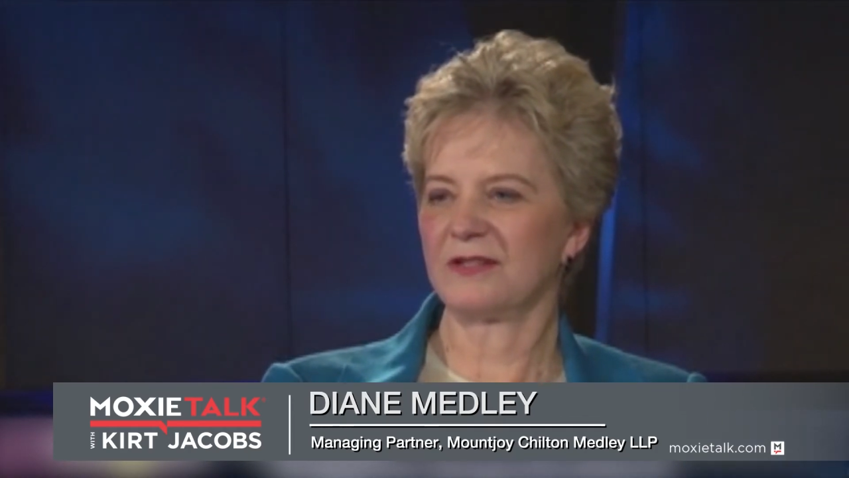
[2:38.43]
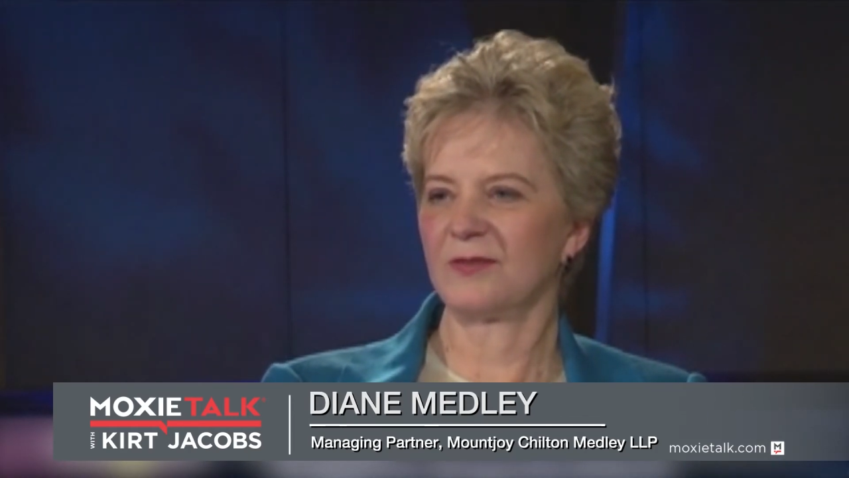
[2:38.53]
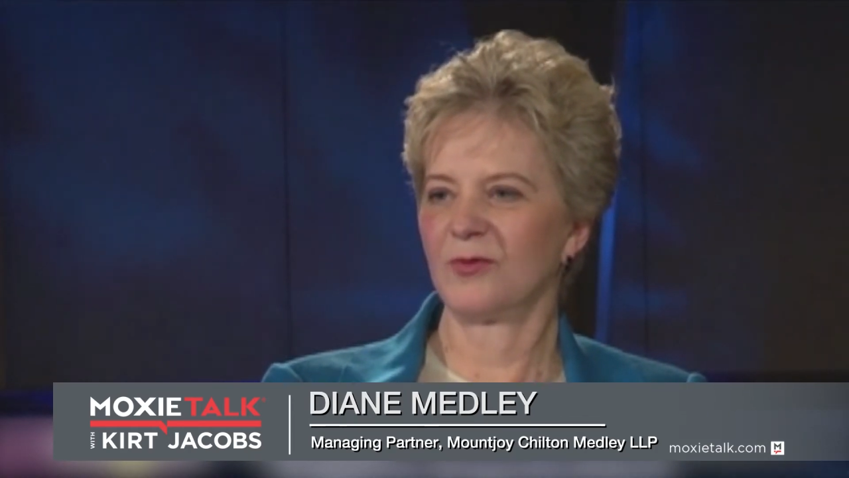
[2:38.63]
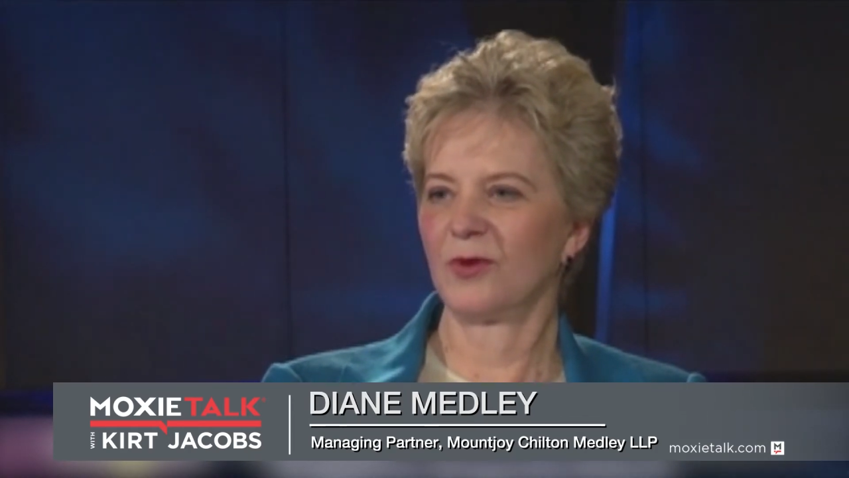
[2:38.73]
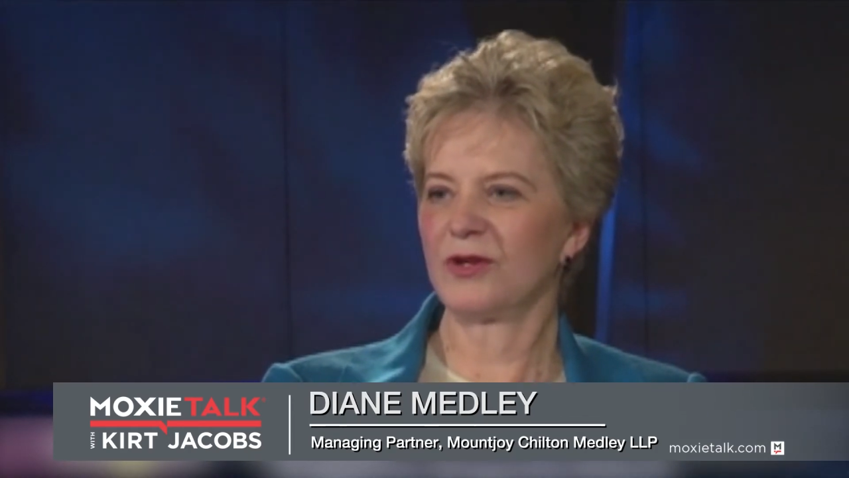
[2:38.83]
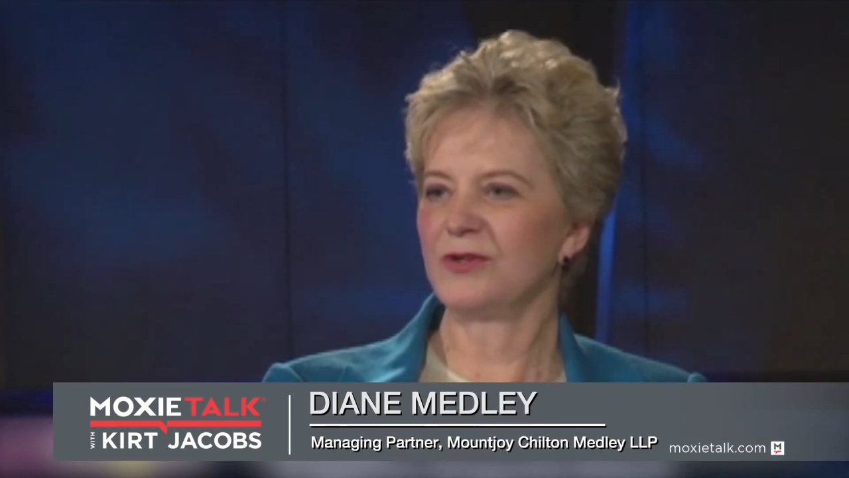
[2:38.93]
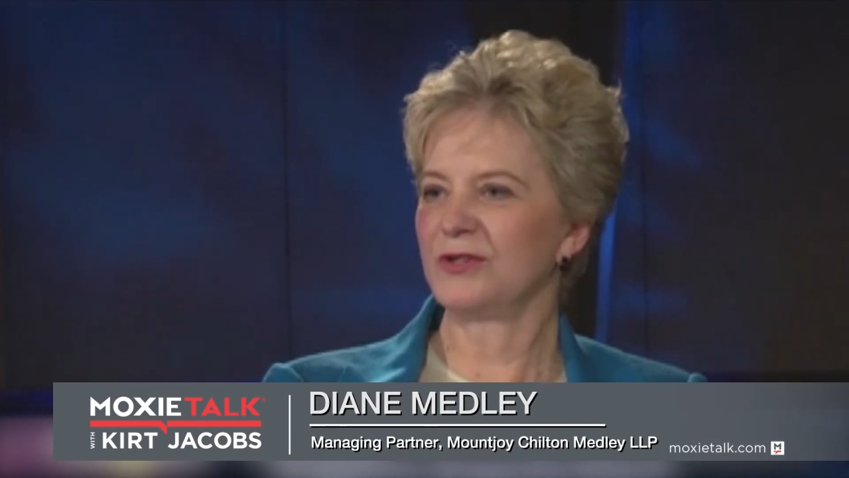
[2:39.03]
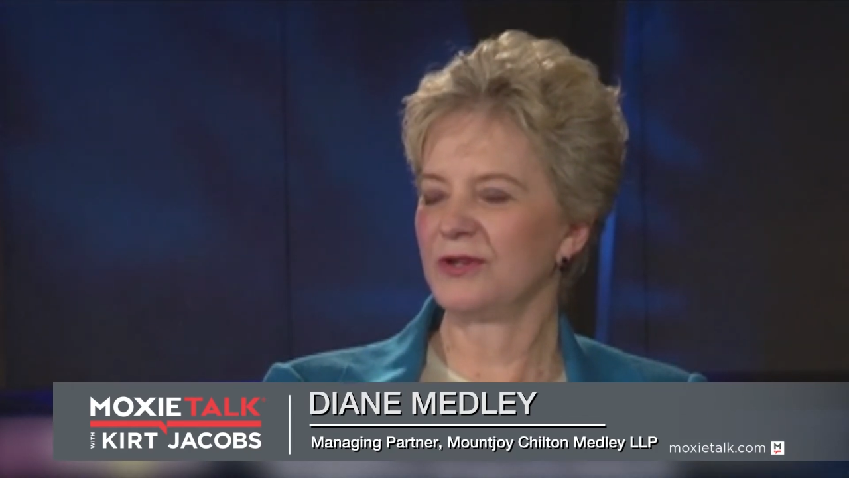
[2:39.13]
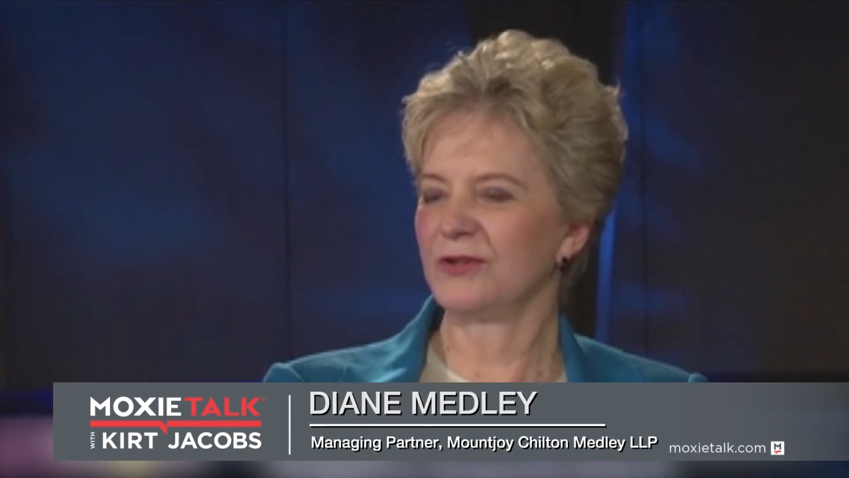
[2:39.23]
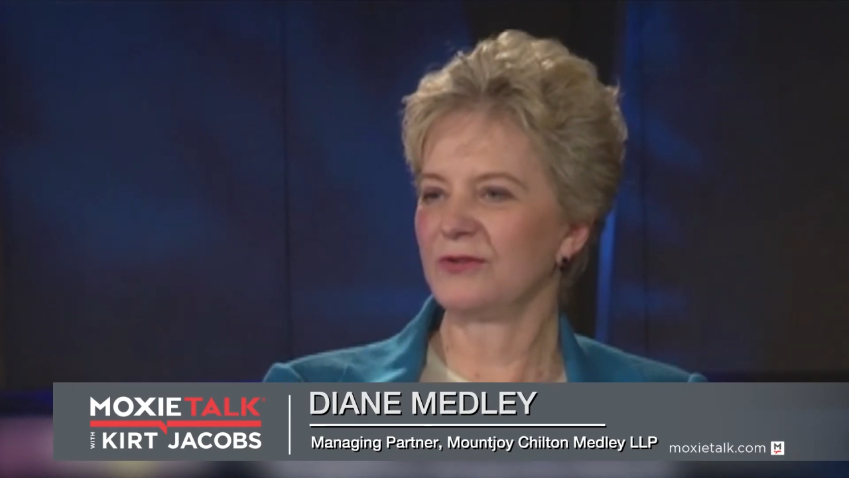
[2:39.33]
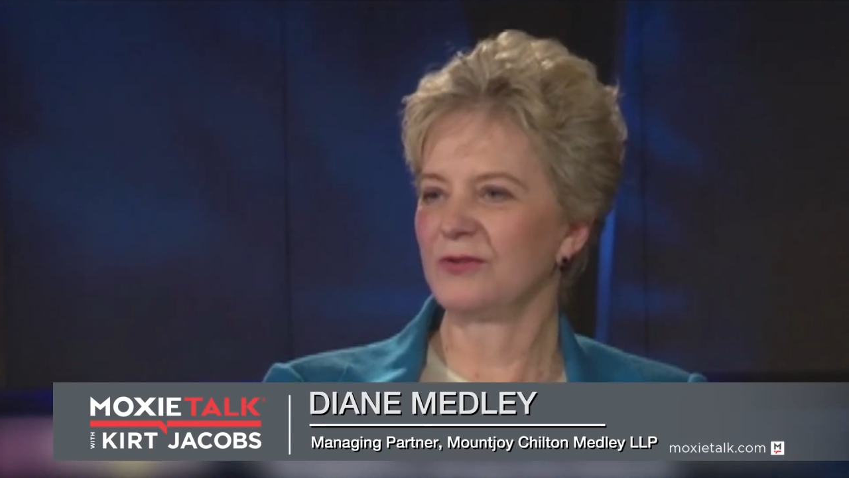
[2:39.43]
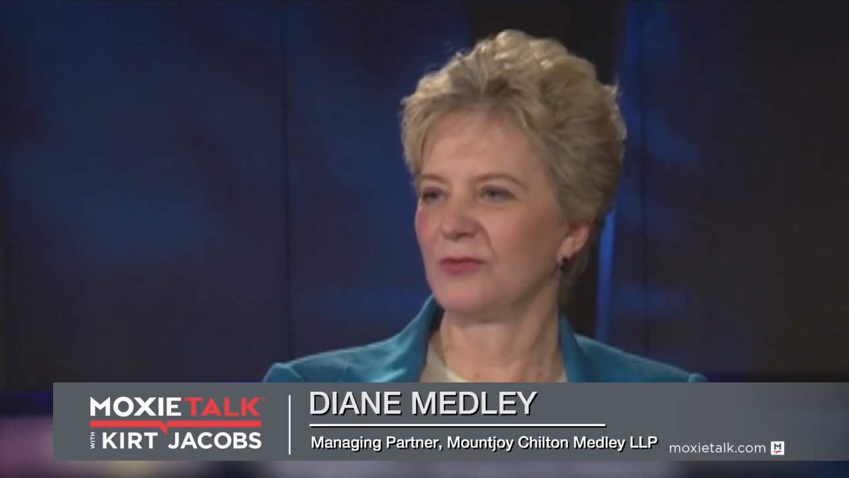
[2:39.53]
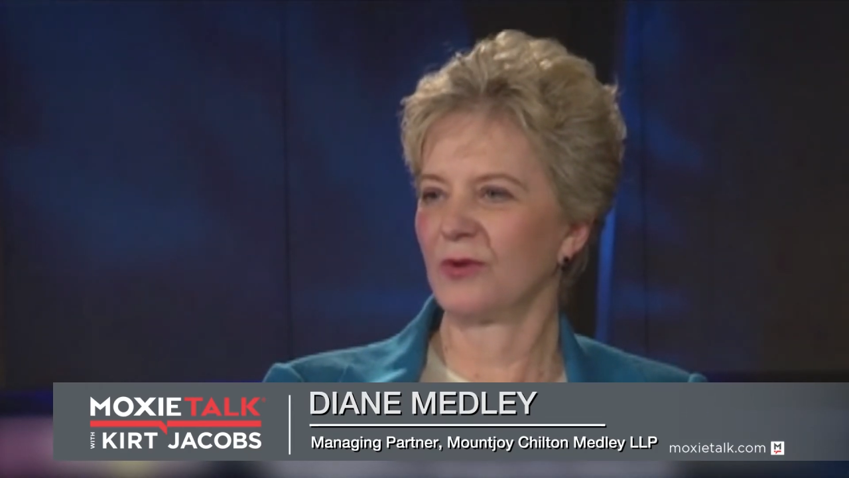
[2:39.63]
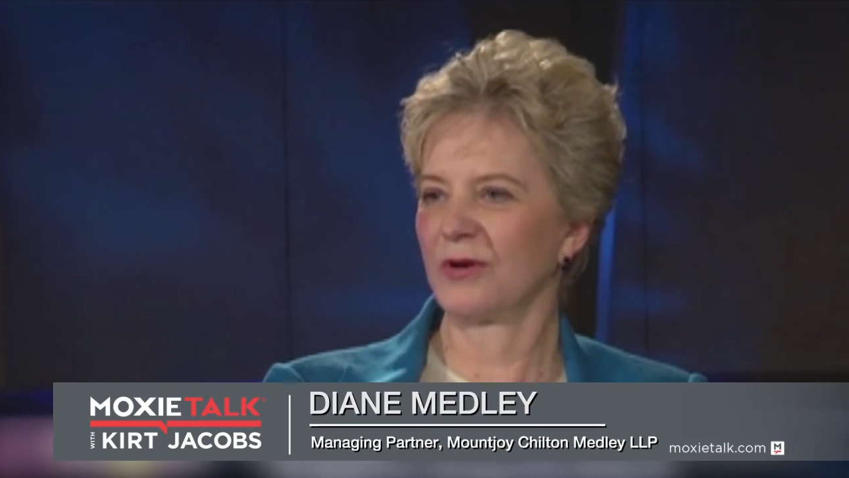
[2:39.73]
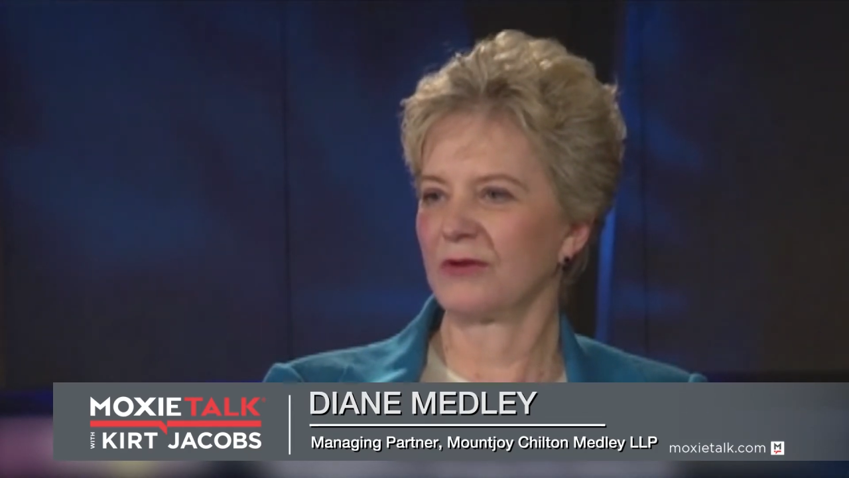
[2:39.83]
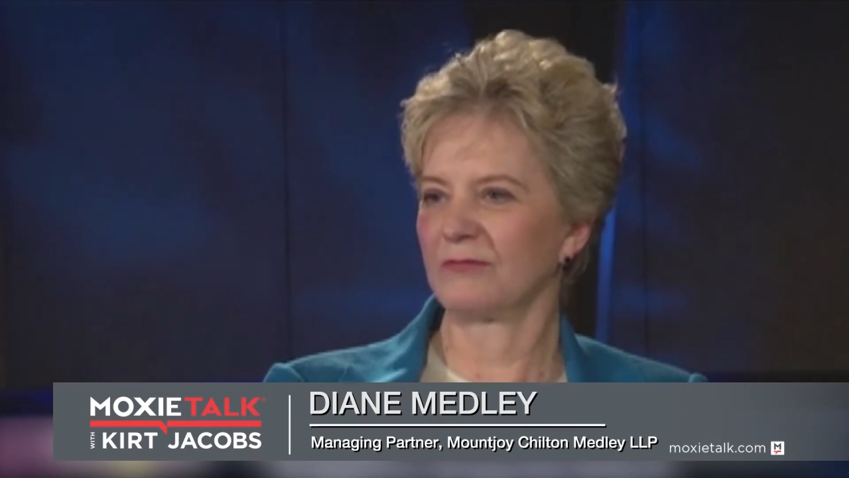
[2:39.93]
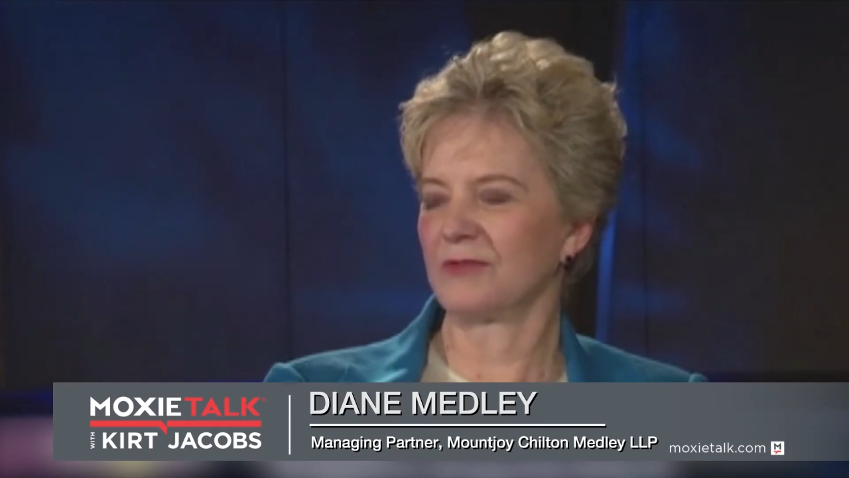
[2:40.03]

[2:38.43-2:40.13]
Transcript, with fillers: the more you do, the more